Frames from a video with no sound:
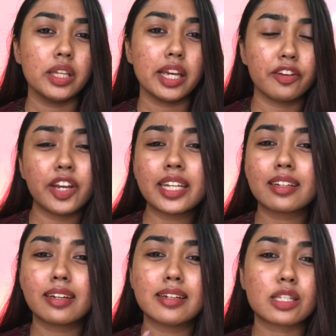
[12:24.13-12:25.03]
the
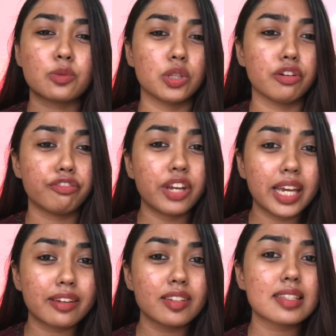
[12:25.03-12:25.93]
ingredient list, with the
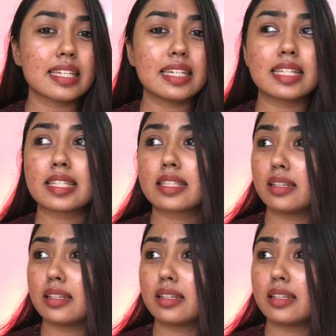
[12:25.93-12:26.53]
fragrances,